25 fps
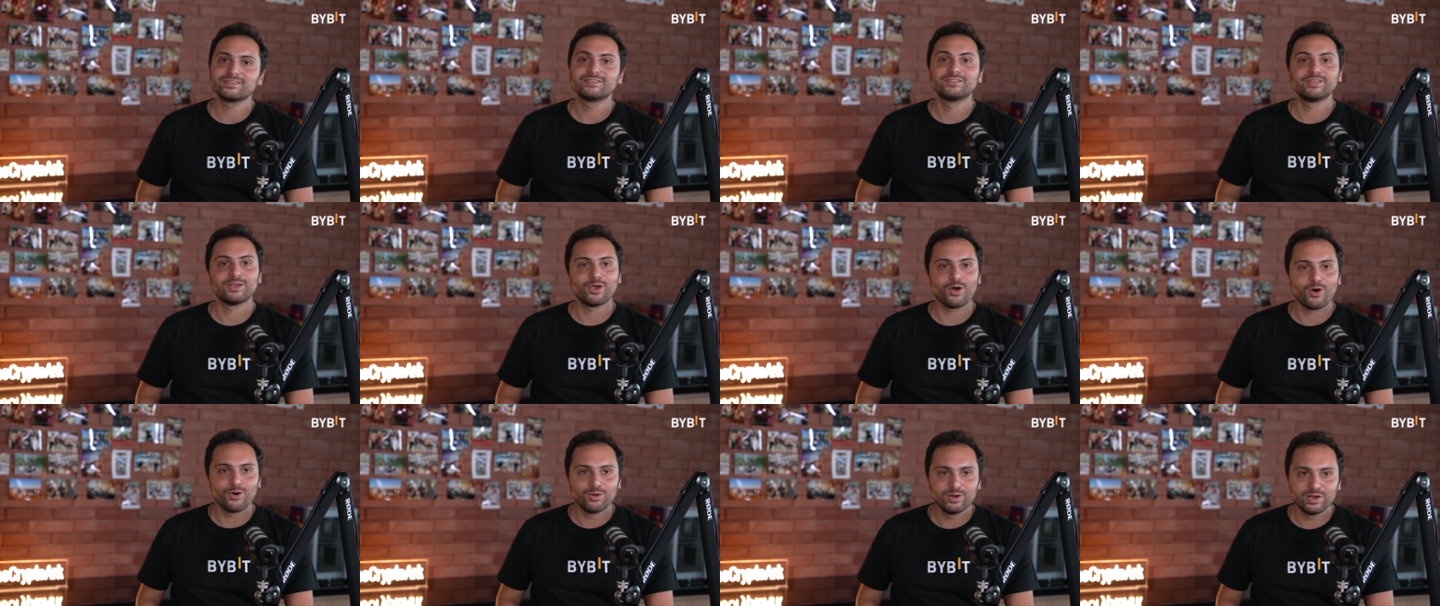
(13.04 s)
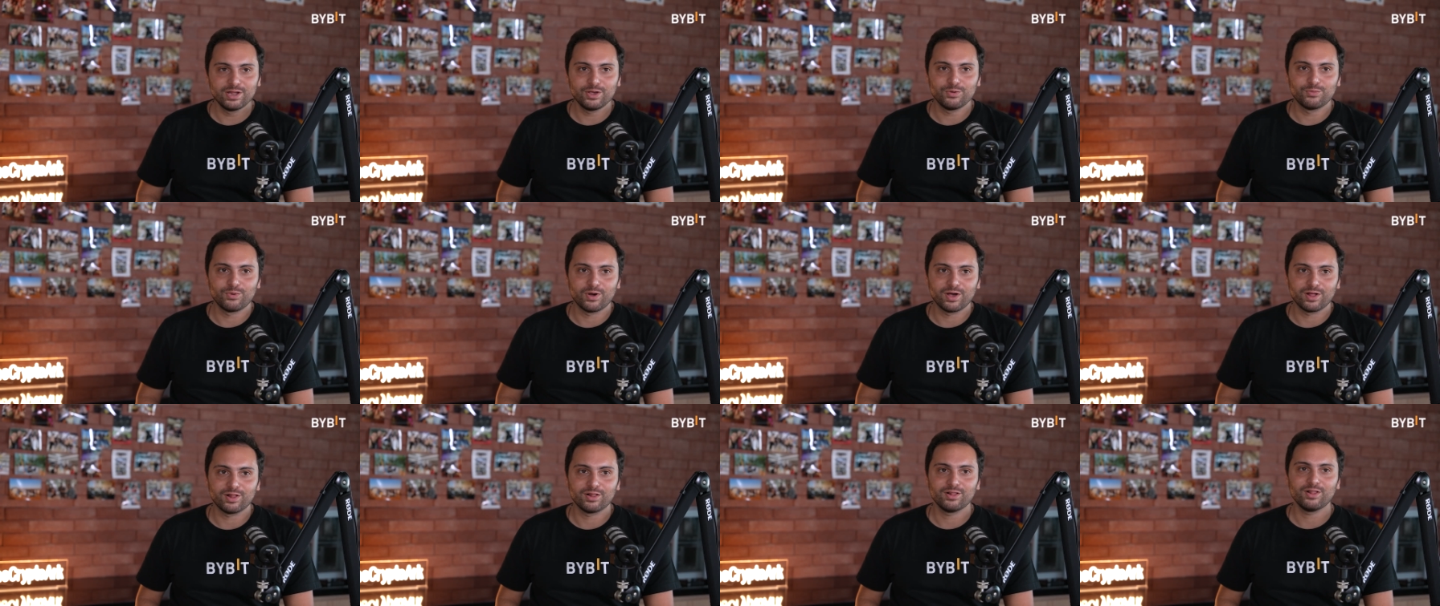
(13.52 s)
the only
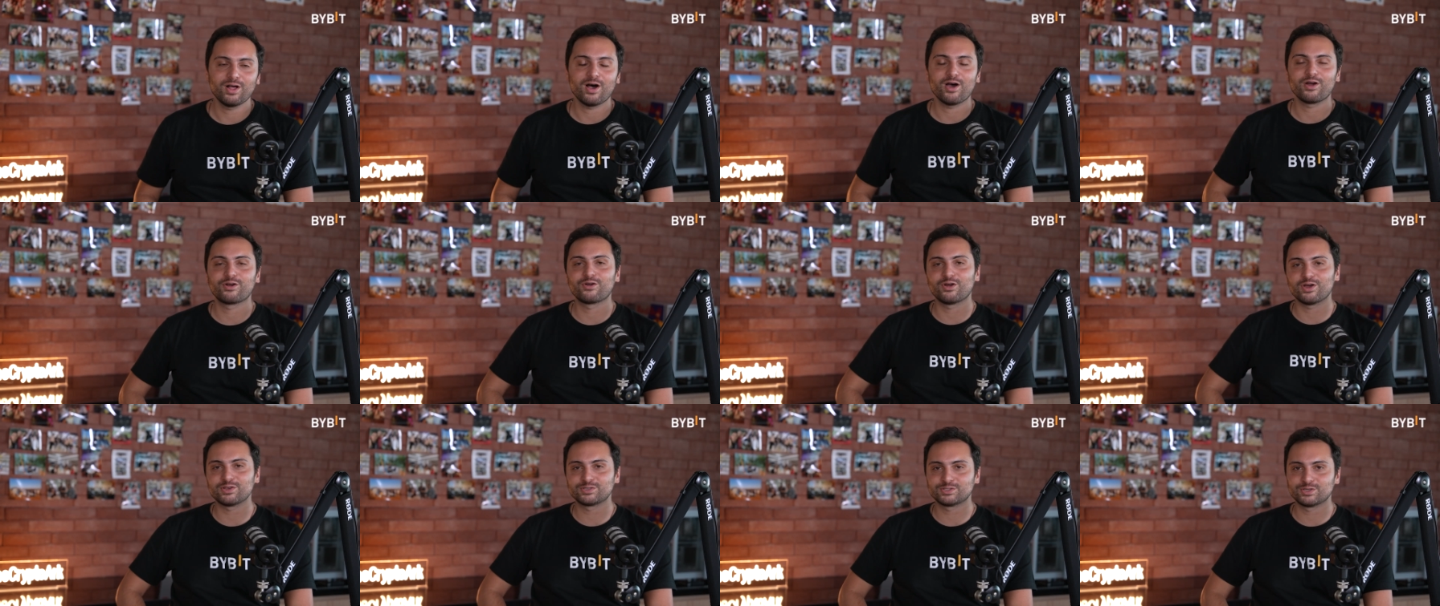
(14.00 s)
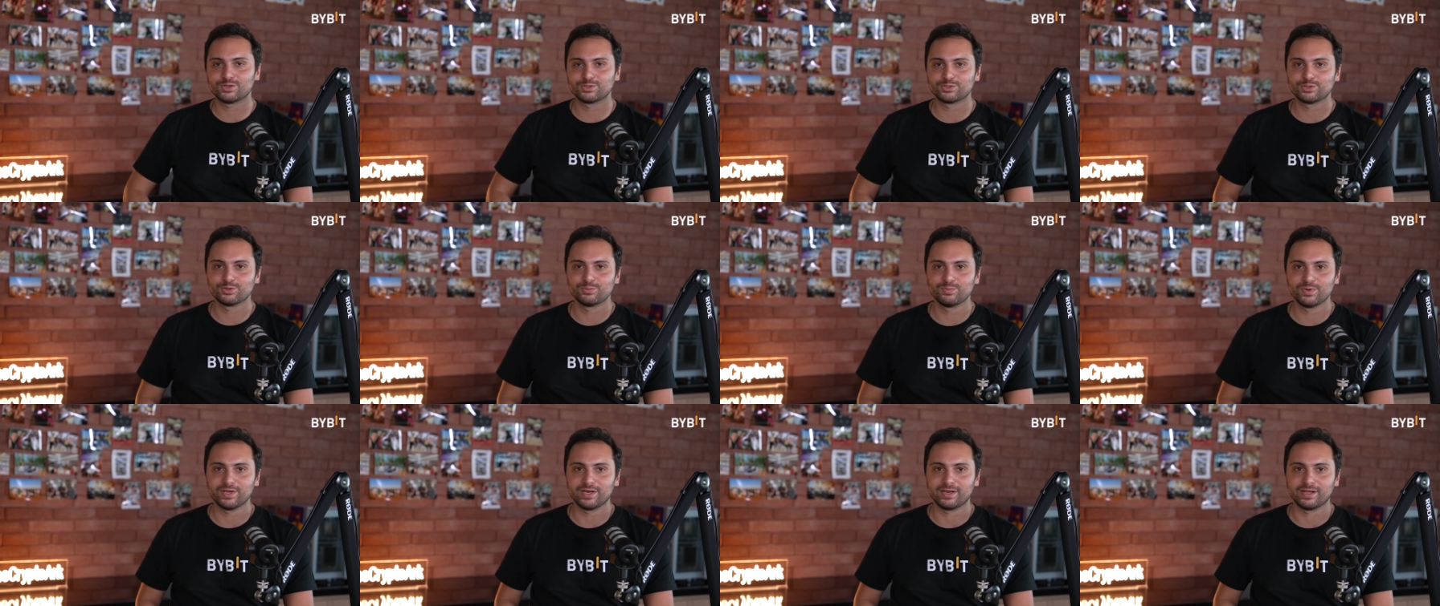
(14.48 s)
Will across social
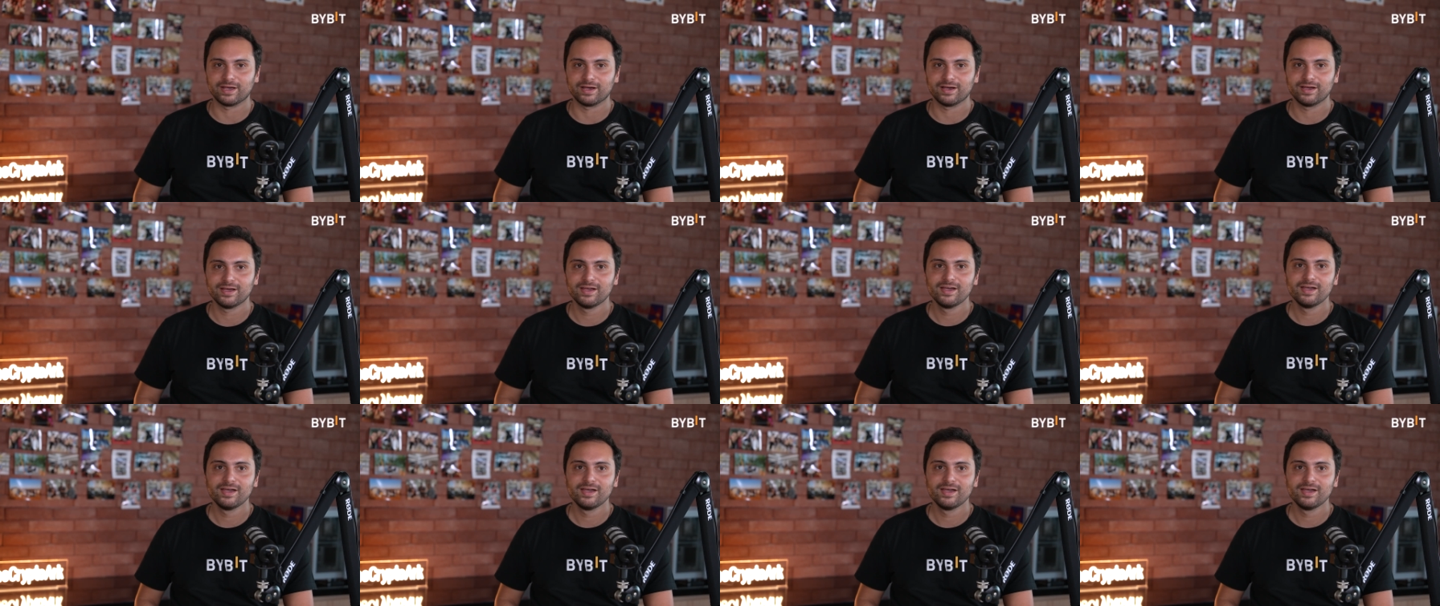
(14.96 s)
media.